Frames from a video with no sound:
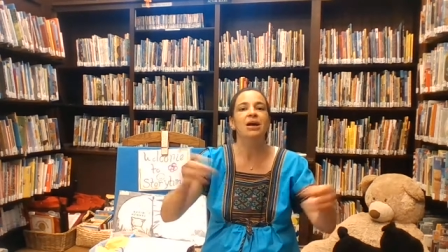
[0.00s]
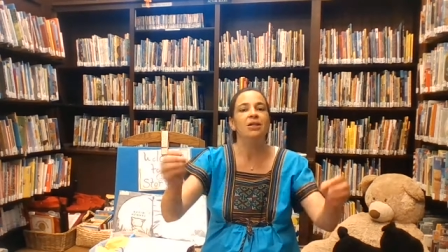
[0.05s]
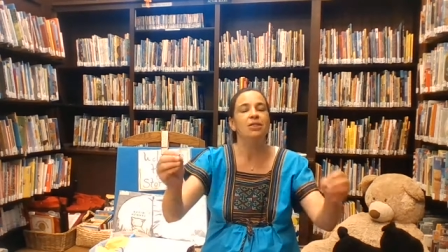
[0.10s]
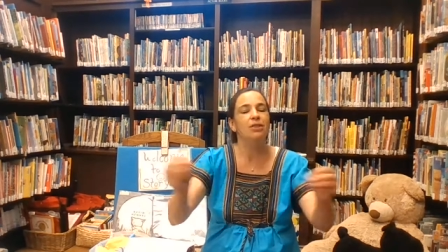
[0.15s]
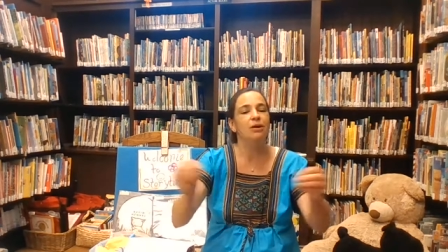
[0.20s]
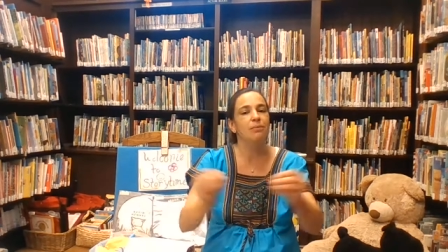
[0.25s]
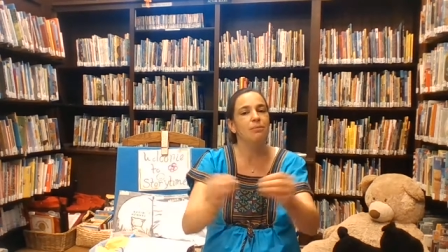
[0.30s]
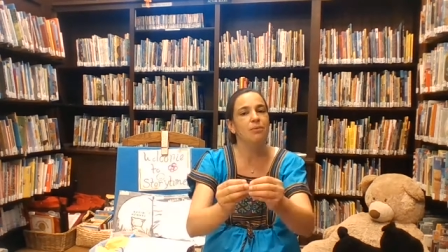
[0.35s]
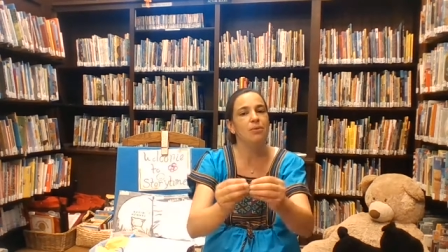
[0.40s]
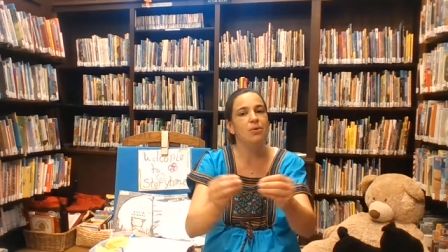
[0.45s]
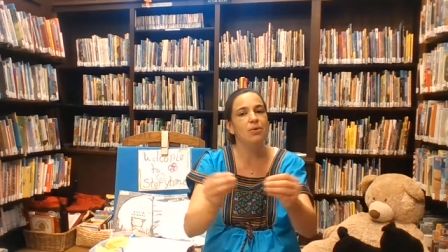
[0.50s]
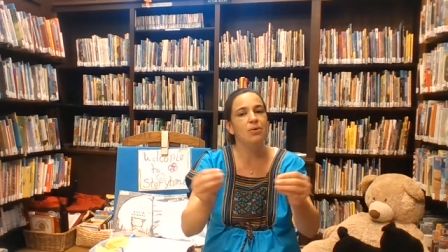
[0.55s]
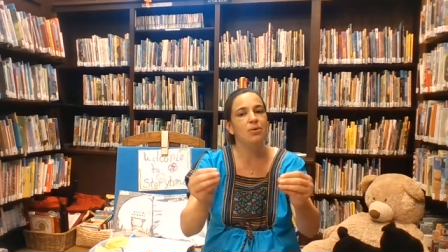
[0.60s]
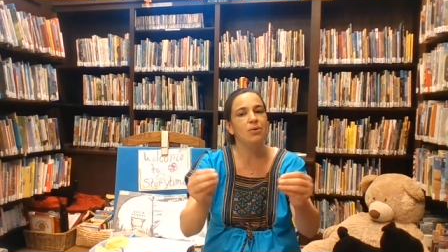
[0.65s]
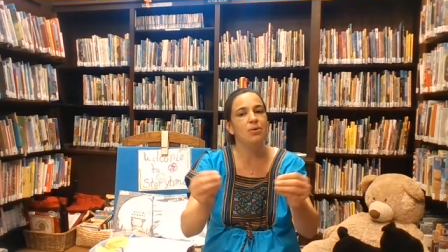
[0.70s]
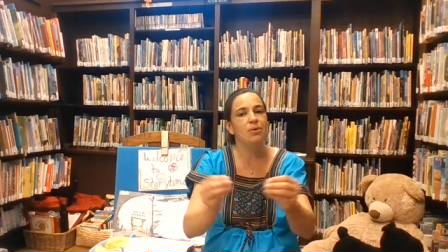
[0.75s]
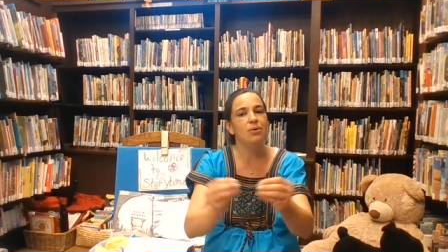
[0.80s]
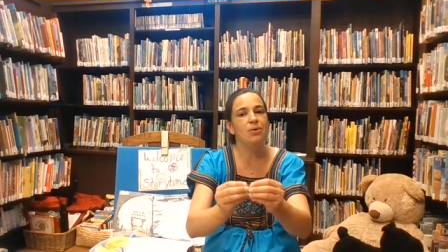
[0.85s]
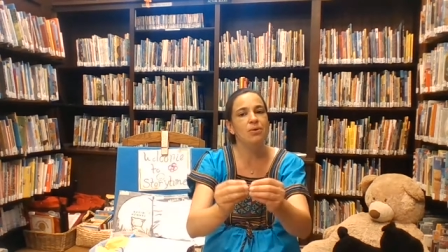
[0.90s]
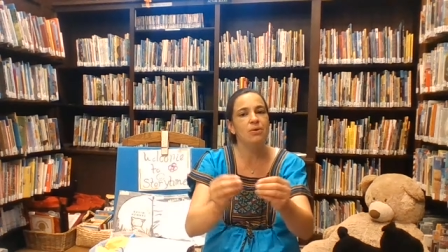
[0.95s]
The
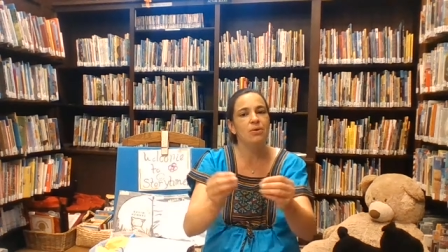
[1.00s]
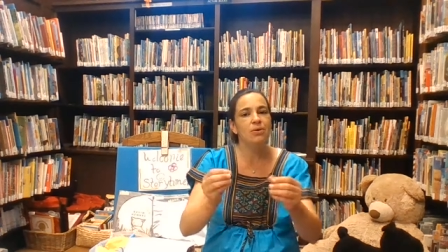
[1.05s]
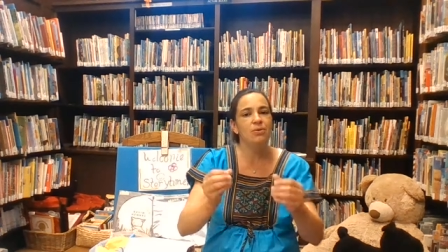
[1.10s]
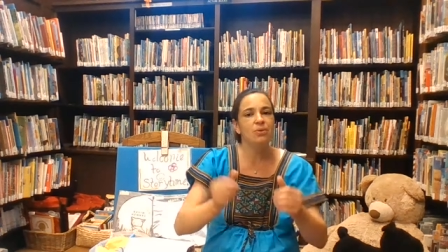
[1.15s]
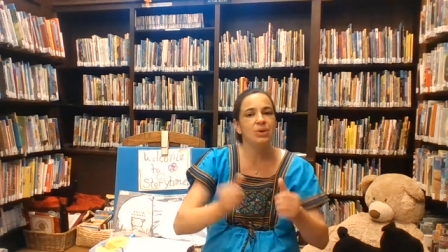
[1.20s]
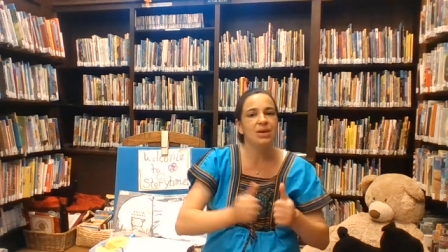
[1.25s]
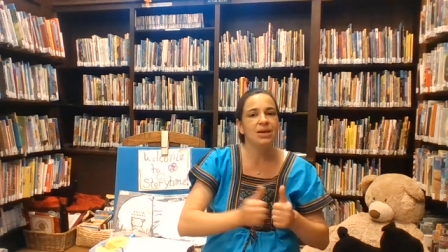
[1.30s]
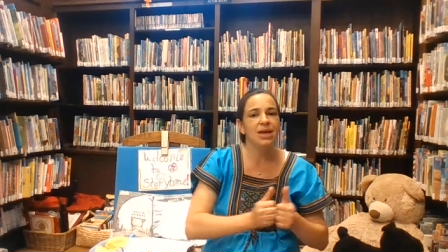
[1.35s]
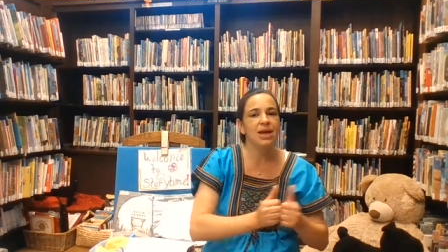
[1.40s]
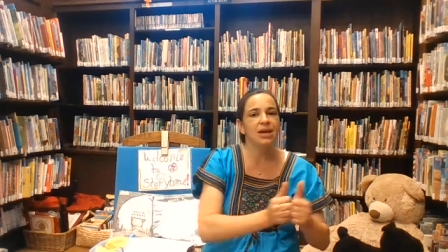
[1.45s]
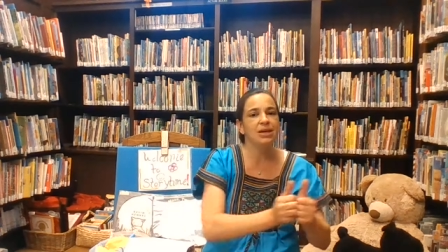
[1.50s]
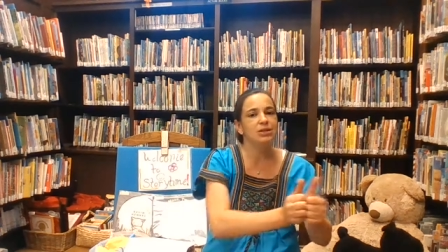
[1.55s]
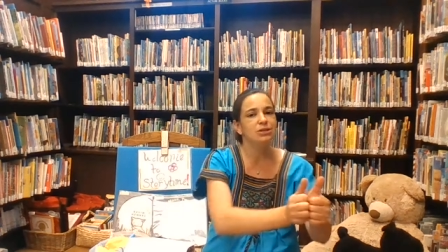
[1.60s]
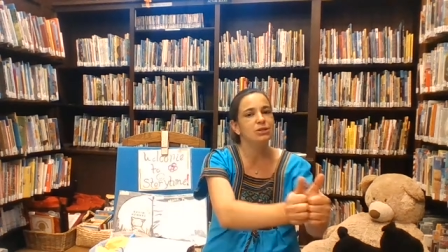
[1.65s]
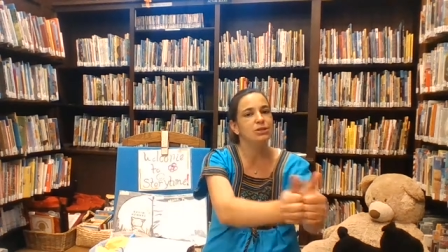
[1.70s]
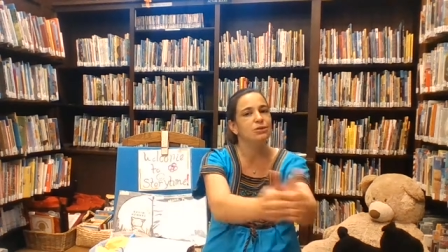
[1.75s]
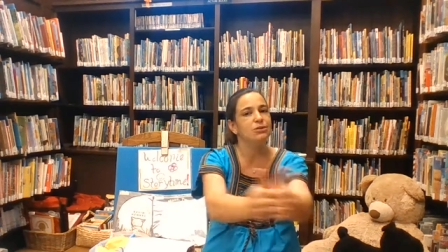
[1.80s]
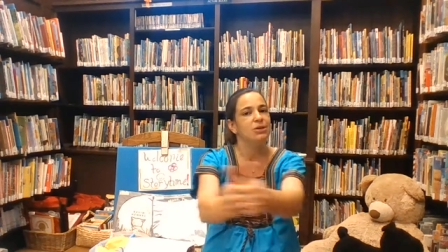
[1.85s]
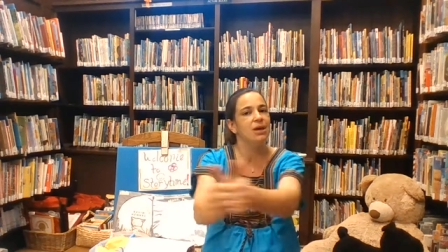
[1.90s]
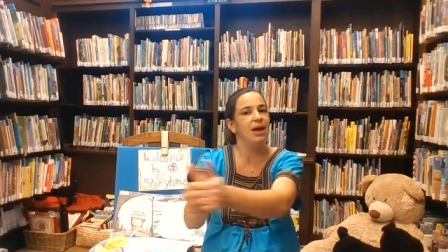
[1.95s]
more we get
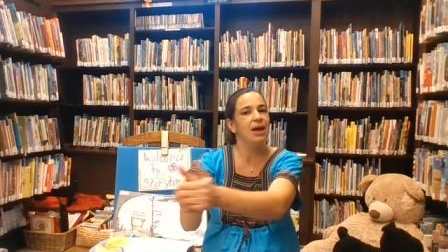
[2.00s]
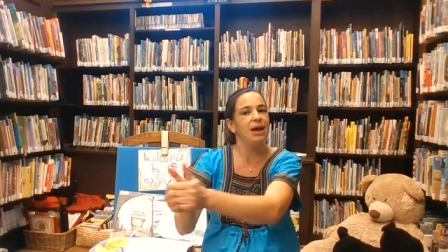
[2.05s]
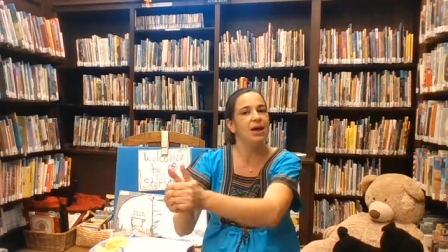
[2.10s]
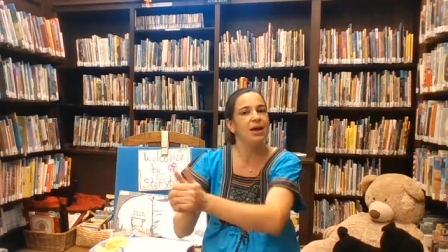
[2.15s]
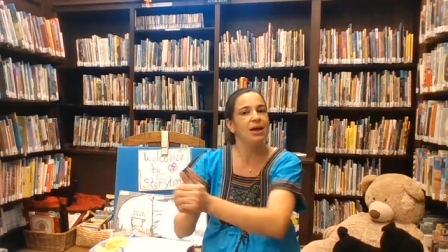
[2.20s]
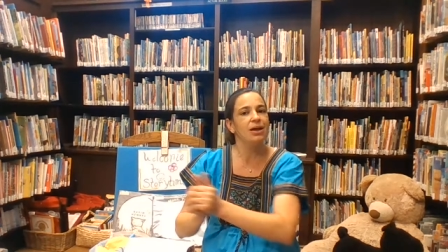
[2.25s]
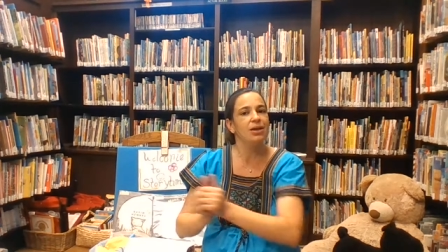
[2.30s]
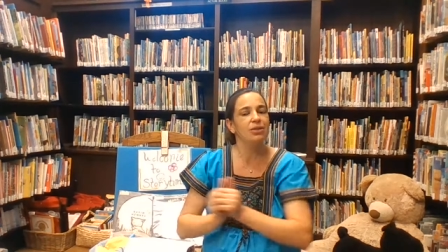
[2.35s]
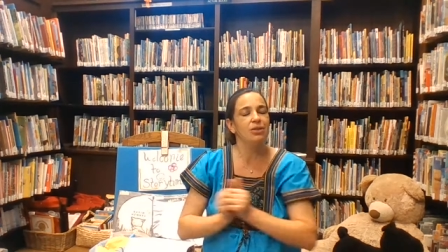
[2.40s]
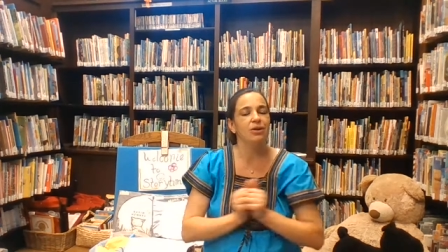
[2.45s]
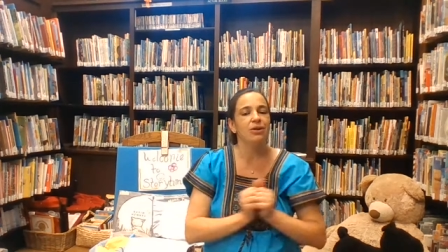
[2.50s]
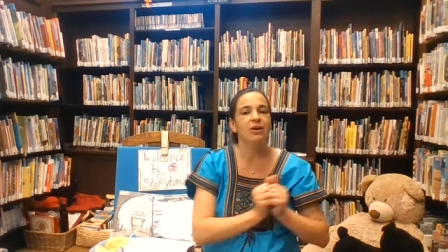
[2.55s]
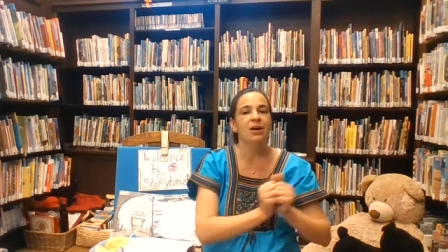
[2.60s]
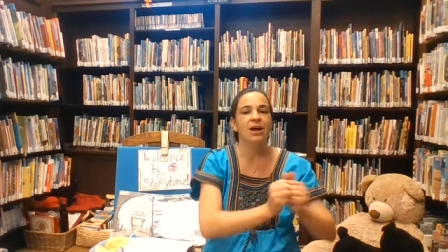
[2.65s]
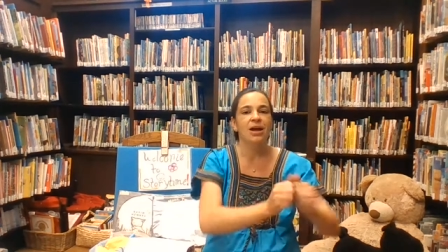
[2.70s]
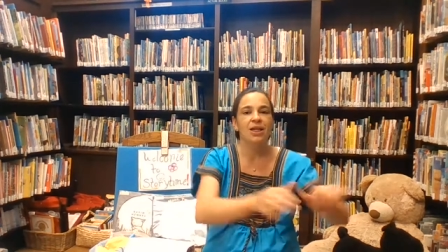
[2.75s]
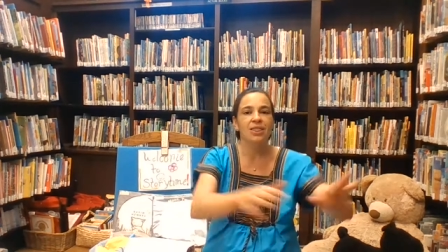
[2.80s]
together,